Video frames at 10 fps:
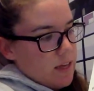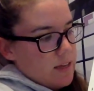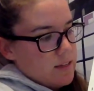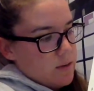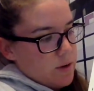
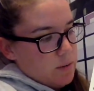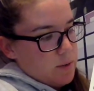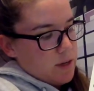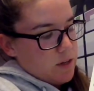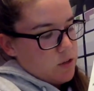is going to
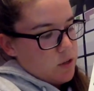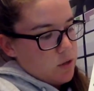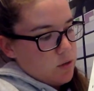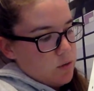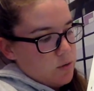be
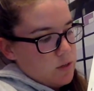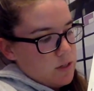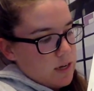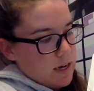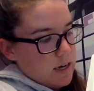2
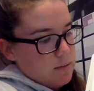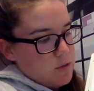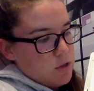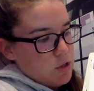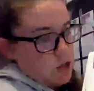
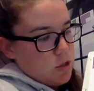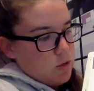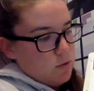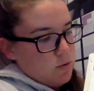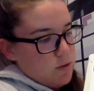times
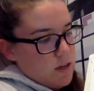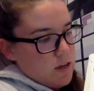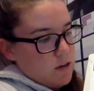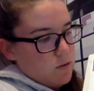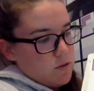2
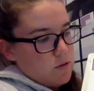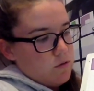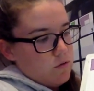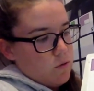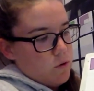equals
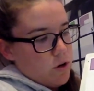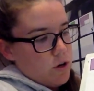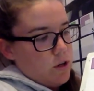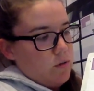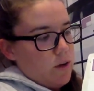4
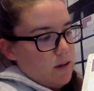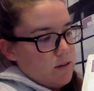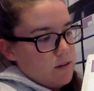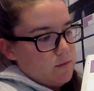units.